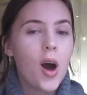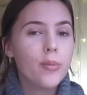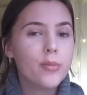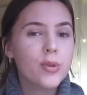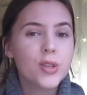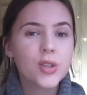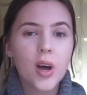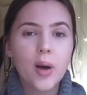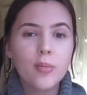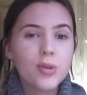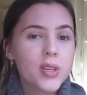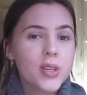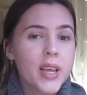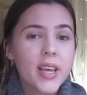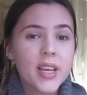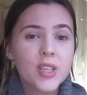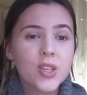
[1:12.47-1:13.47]
I'm just I'm just
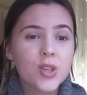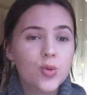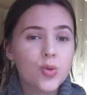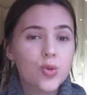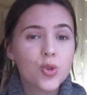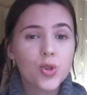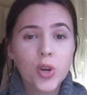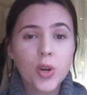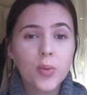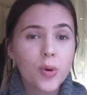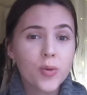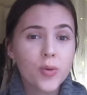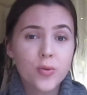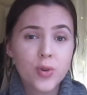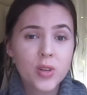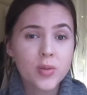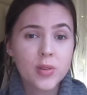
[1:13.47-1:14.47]
here to you up for
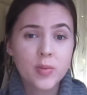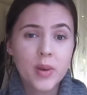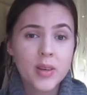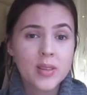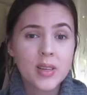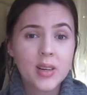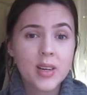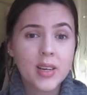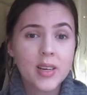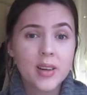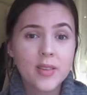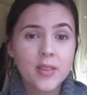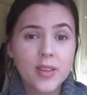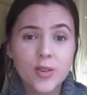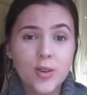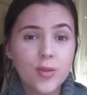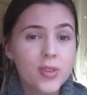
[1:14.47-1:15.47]
Christmas basically, like
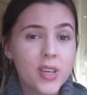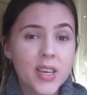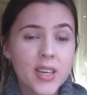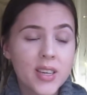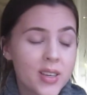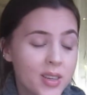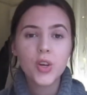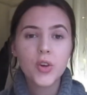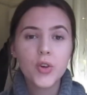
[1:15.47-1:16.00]
there's no tea.